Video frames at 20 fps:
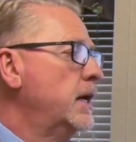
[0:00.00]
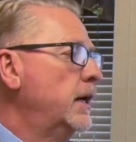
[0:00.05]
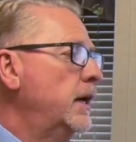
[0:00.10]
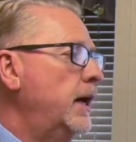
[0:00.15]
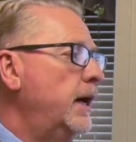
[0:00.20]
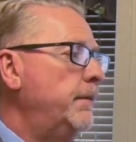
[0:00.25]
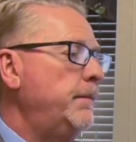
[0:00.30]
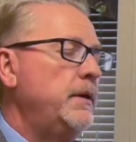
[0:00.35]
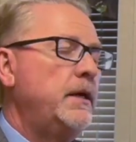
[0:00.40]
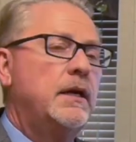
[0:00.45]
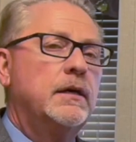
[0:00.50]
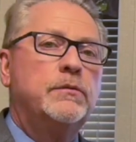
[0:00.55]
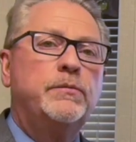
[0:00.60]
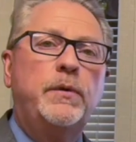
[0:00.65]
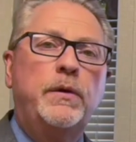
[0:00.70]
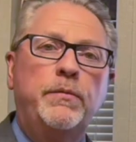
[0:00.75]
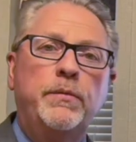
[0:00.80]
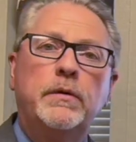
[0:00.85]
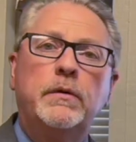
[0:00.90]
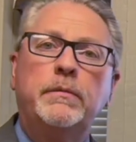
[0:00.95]
because
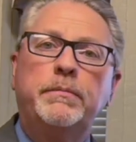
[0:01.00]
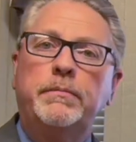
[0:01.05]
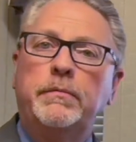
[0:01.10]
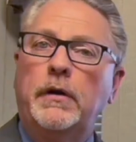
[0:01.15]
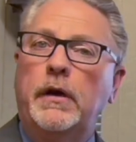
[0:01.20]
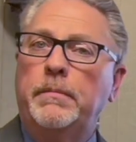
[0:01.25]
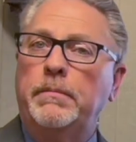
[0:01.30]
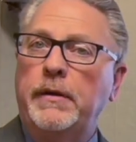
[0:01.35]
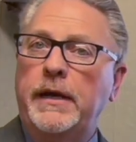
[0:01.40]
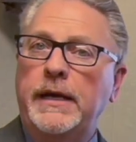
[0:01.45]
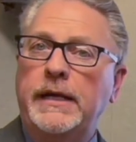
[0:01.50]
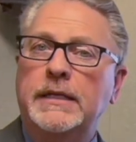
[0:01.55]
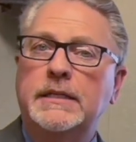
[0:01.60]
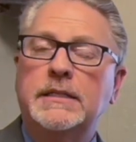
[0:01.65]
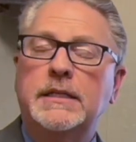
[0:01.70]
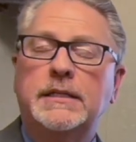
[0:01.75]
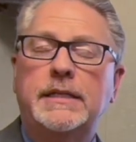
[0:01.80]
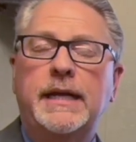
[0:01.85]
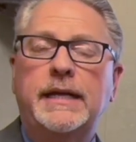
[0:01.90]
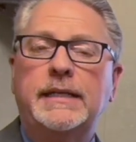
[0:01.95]
we will. Our plan is
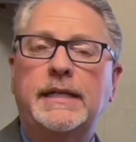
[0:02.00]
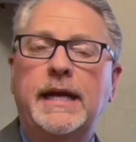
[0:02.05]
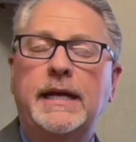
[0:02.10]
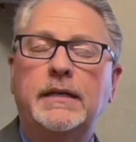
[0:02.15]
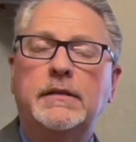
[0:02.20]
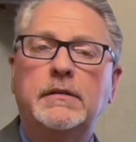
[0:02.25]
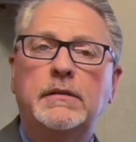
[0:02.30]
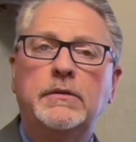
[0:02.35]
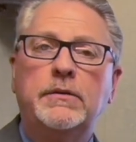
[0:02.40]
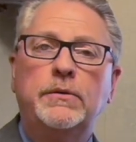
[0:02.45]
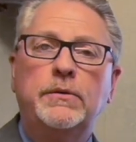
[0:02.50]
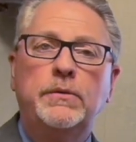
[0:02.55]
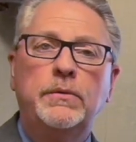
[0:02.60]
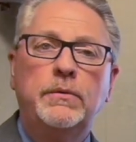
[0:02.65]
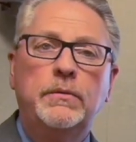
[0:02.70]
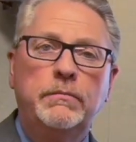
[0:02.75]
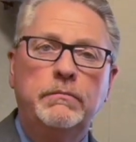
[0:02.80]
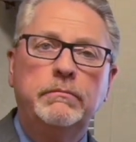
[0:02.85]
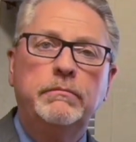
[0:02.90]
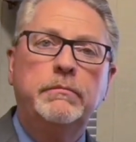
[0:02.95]
to take that
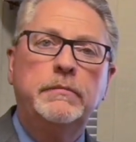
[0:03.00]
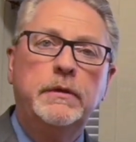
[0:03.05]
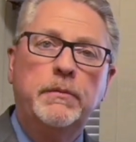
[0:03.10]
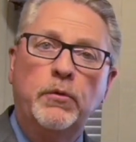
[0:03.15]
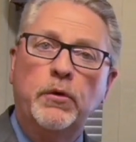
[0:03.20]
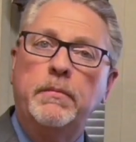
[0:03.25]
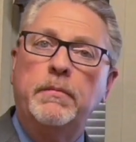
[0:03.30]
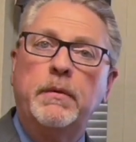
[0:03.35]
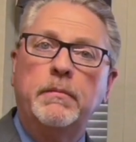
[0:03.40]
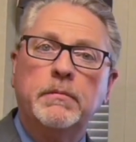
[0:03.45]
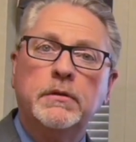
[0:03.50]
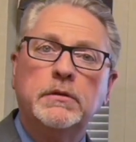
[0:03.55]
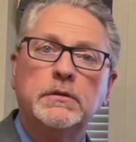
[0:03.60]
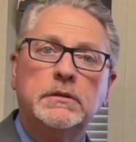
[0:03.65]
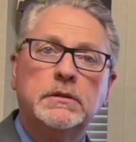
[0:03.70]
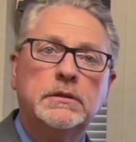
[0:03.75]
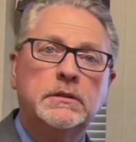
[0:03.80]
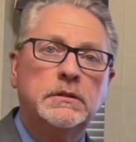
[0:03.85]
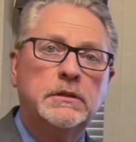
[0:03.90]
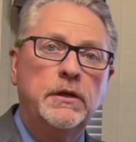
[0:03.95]
to the board
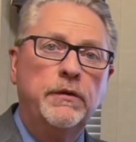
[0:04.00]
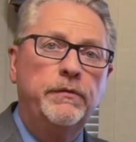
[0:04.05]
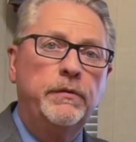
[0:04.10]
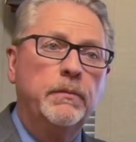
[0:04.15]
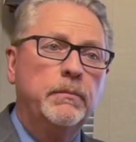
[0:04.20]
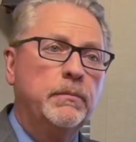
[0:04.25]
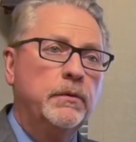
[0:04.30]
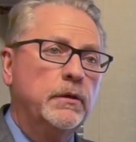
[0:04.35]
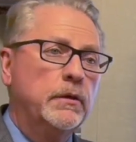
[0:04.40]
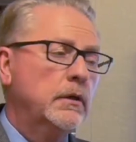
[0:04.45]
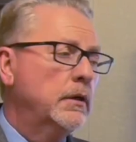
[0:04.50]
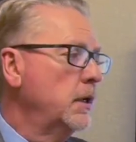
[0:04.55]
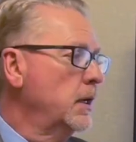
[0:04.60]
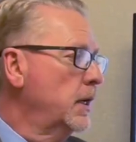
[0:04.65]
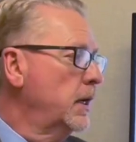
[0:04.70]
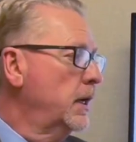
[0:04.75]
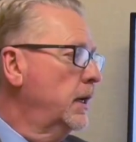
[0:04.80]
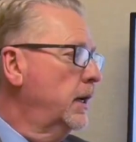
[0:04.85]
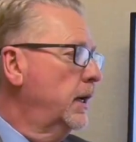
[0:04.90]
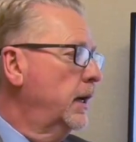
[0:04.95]
members November
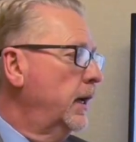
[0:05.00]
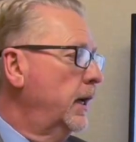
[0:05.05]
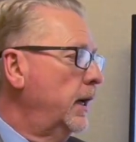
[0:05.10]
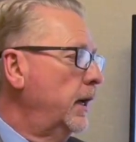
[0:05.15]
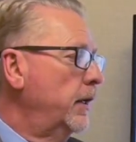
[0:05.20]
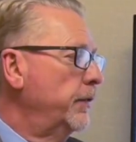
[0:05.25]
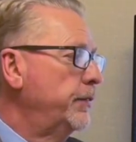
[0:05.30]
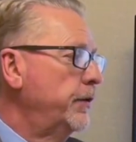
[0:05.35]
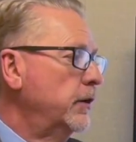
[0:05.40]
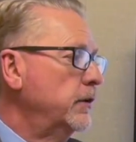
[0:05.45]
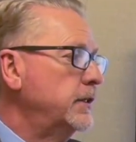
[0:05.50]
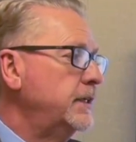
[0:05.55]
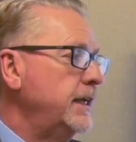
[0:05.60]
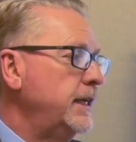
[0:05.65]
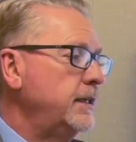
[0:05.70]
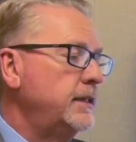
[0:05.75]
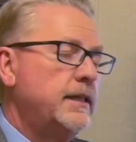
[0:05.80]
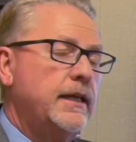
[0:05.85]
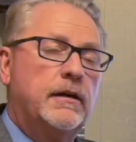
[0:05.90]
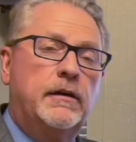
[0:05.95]

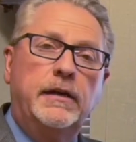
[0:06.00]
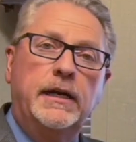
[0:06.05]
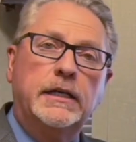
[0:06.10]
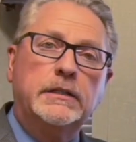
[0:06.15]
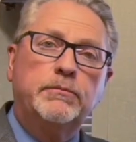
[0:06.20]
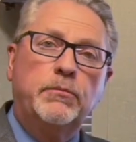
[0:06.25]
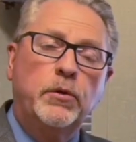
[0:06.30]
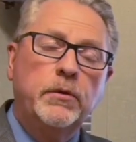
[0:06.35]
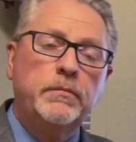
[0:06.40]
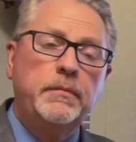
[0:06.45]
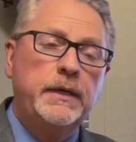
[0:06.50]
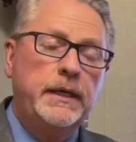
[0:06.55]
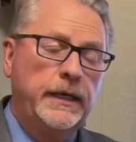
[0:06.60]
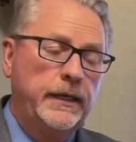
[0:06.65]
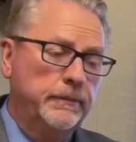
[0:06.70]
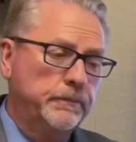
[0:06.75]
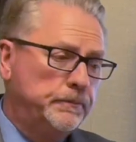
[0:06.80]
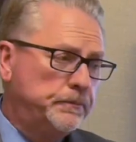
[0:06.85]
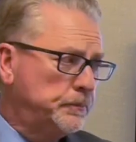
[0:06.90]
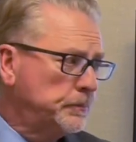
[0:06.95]
13th at our next board
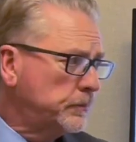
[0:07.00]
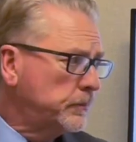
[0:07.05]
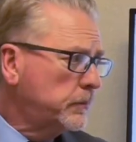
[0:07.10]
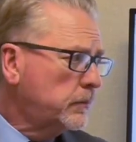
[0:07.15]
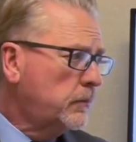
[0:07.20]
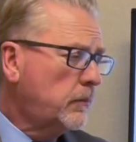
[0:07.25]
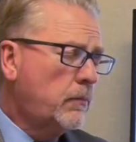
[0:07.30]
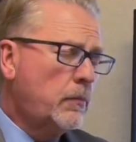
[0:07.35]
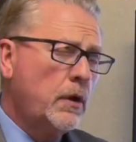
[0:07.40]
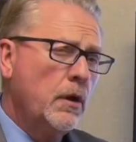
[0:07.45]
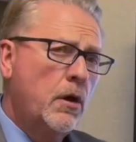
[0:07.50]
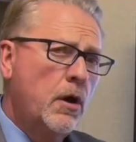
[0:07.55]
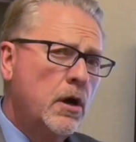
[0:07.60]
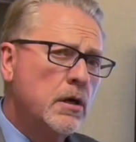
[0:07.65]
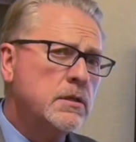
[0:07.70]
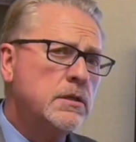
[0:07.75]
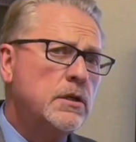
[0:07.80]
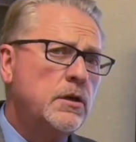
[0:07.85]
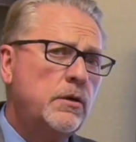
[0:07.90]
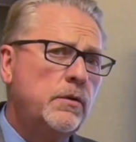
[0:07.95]
meeting.
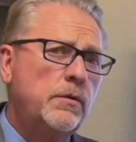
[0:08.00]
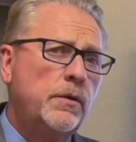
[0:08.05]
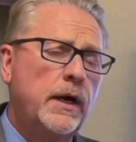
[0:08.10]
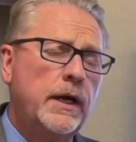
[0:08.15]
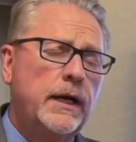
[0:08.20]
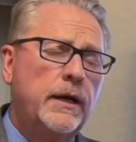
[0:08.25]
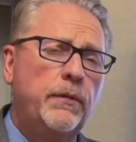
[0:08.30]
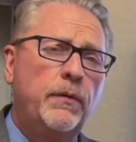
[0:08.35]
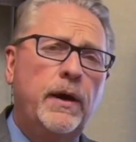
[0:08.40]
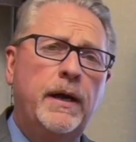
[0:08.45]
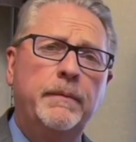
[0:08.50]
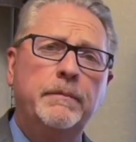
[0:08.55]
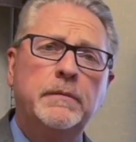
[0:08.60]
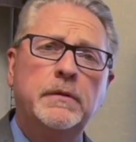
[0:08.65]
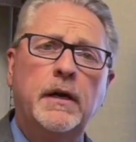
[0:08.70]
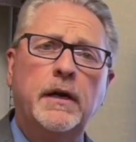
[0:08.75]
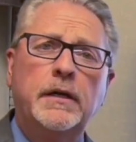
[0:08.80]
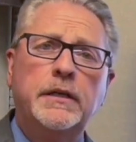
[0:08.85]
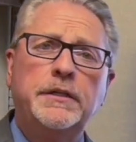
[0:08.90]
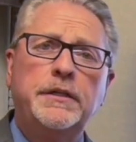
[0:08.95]
Also, while I'm
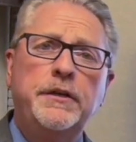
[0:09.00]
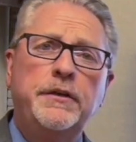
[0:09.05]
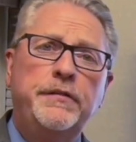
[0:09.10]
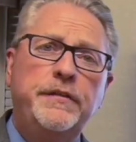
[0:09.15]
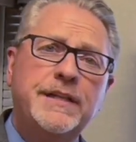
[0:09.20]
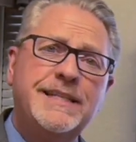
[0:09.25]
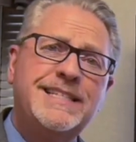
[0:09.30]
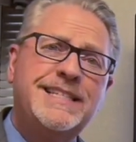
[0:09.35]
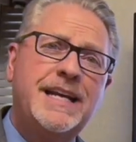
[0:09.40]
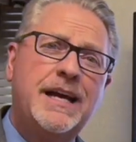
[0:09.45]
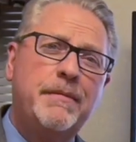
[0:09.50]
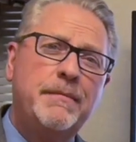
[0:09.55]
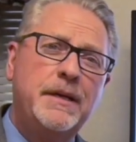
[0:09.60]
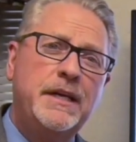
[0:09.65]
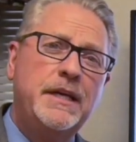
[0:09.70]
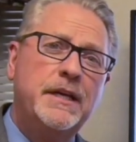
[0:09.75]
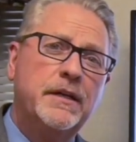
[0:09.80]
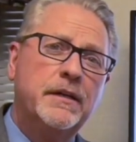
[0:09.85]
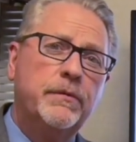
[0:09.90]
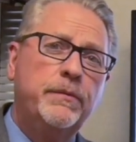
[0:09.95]
talking to you, this time of
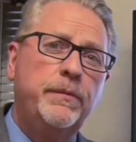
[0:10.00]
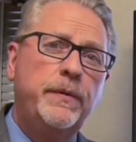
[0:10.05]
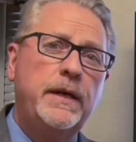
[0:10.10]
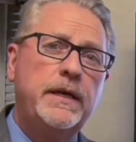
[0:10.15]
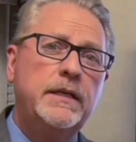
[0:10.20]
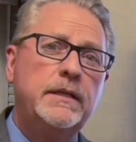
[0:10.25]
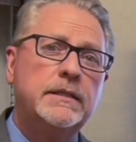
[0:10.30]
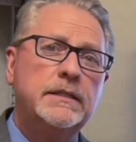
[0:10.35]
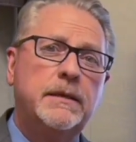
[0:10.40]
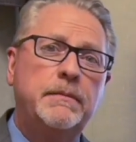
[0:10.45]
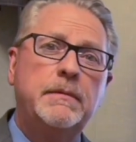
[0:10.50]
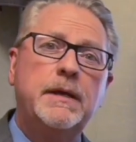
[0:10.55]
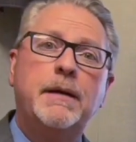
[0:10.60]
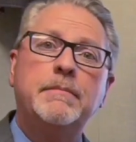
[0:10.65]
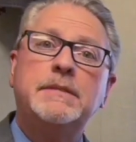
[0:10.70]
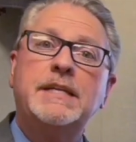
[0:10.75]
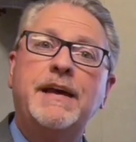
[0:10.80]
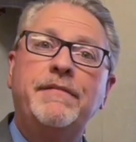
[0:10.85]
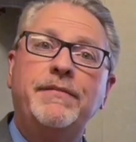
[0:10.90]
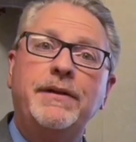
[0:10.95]
year, we
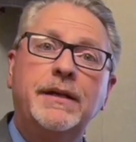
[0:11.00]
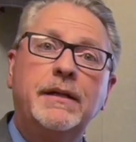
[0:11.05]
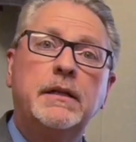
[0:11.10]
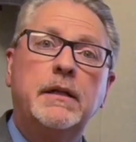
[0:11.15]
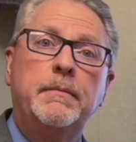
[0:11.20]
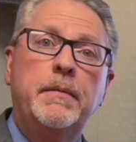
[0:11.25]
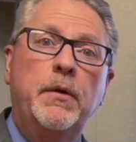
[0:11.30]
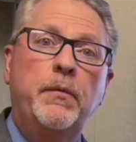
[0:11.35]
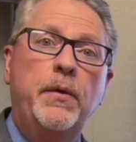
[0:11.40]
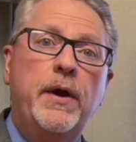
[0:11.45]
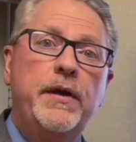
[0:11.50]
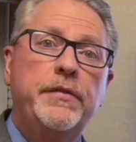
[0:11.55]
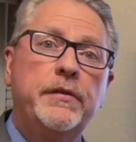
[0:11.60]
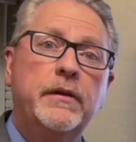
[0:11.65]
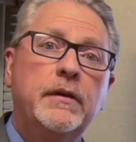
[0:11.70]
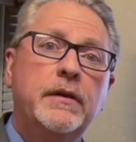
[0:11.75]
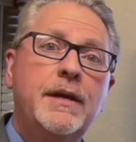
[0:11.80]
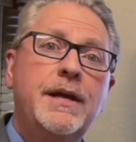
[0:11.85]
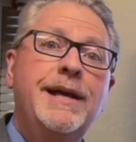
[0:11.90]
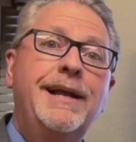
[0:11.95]
sometimes have inclement
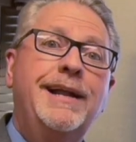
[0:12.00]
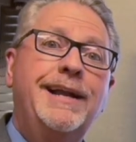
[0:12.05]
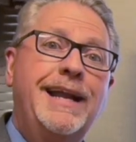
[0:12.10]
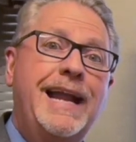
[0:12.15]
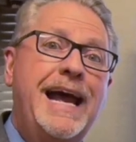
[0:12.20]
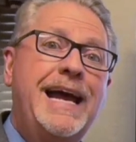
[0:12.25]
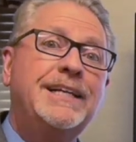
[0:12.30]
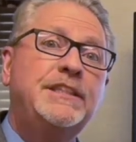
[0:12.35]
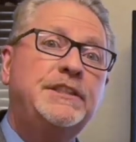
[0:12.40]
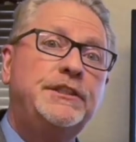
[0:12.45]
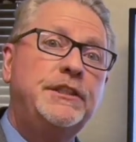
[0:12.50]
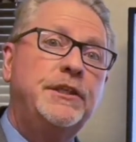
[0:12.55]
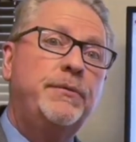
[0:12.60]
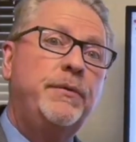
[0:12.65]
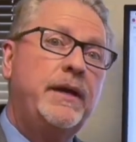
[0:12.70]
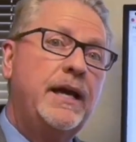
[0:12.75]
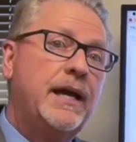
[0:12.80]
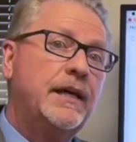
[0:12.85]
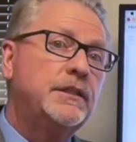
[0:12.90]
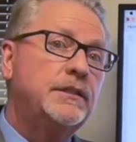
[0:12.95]
weather. Last year,
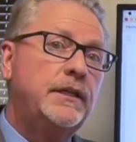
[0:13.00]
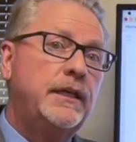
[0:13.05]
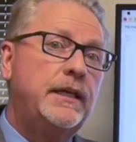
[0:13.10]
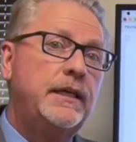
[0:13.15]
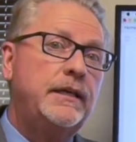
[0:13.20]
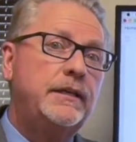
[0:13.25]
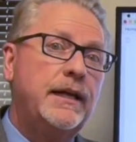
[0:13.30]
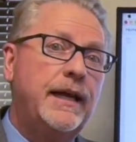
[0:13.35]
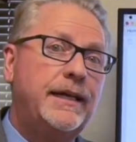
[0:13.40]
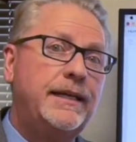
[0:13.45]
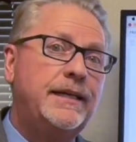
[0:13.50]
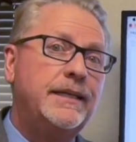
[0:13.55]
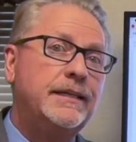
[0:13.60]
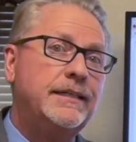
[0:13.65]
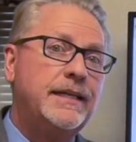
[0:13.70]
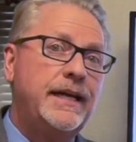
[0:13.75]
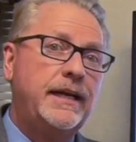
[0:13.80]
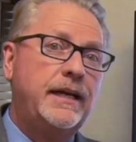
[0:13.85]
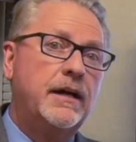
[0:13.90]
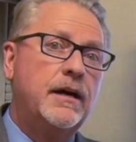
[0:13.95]
we actually had to
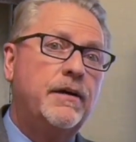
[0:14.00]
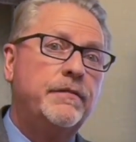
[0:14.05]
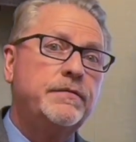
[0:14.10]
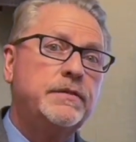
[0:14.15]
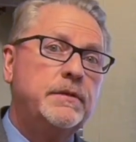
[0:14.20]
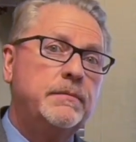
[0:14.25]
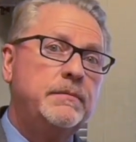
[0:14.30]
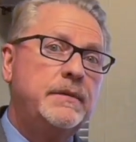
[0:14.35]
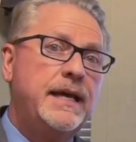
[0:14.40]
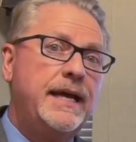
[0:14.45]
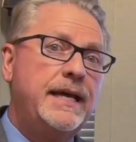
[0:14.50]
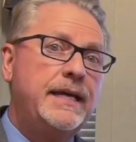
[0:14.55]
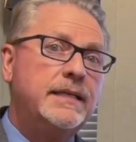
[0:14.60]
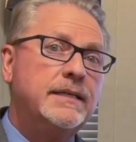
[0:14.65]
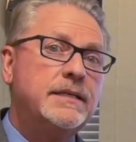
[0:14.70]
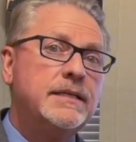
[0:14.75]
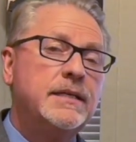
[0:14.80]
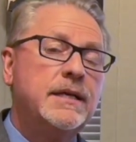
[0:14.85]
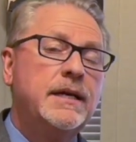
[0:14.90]
take off some days